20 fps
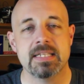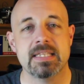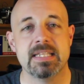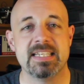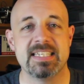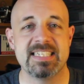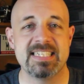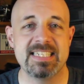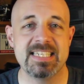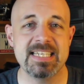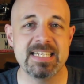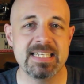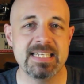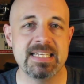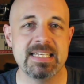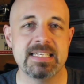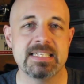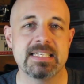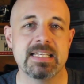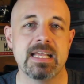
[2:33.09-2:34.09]
the
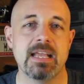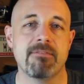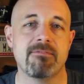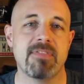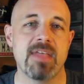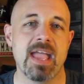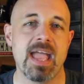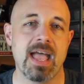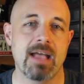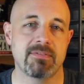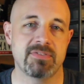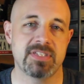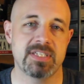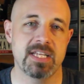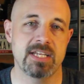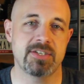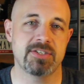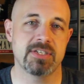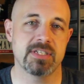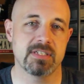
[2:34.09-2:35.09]
cities, if they have
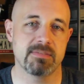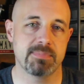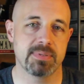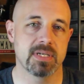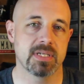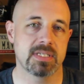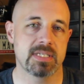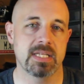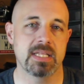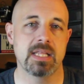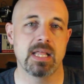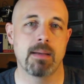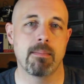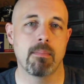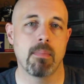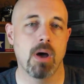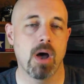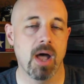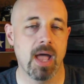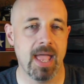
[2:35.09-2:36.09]
stations built in
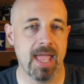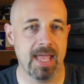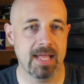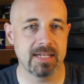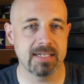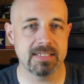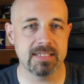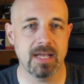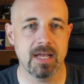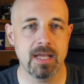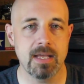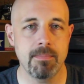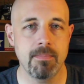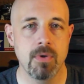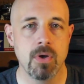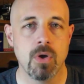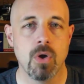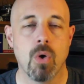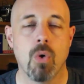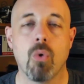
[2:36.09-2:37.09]
them ahead of time,